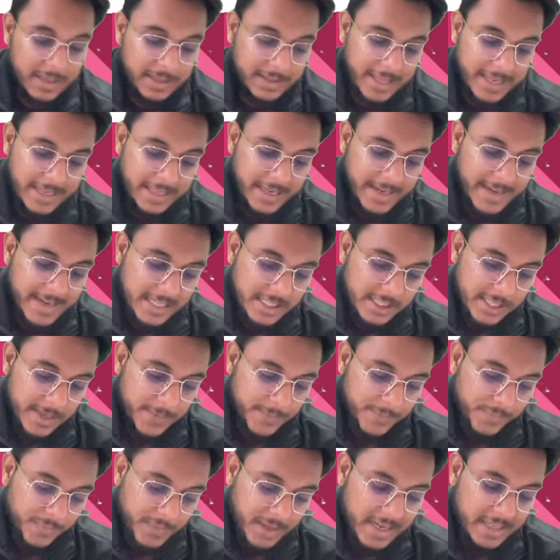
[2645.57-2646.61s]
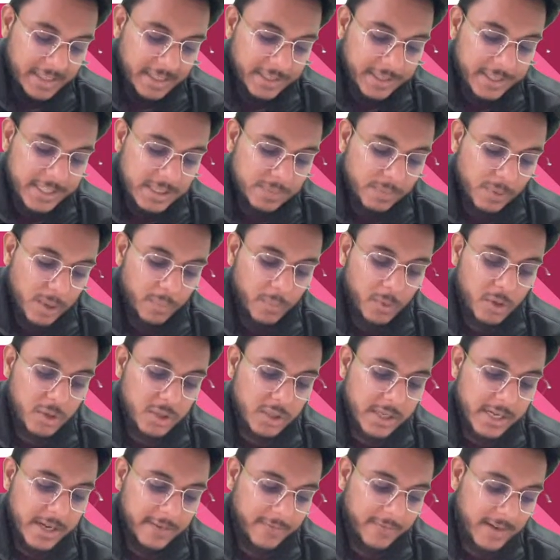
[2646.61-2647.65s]
Then the next thing, it
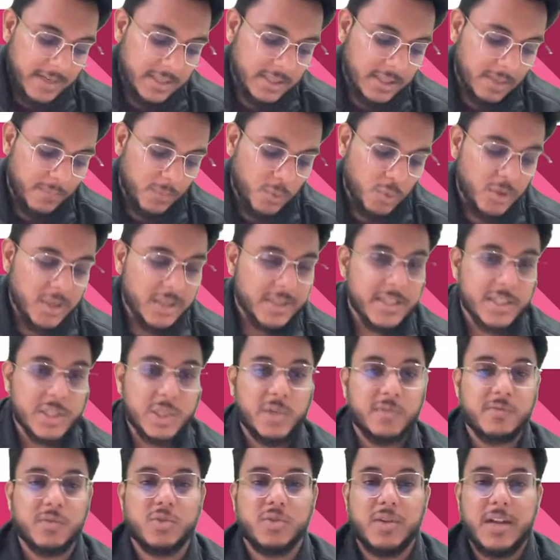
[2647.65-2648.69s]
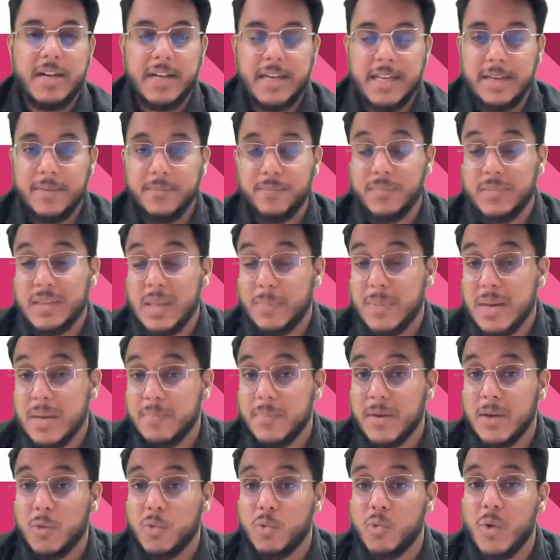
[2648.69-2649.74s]
disproportionately affects the poor section of society, the
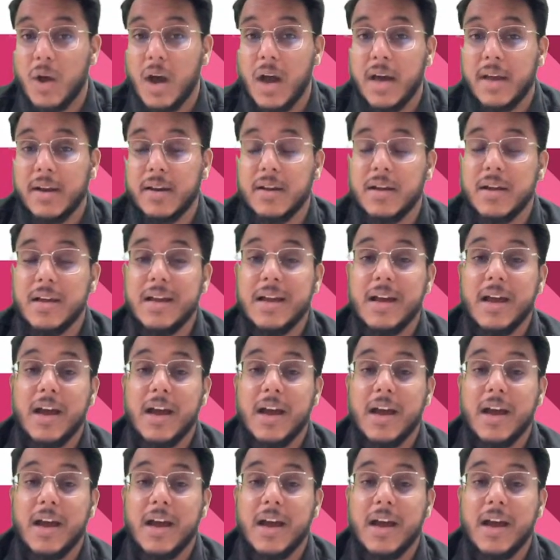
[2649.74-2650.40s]
people who are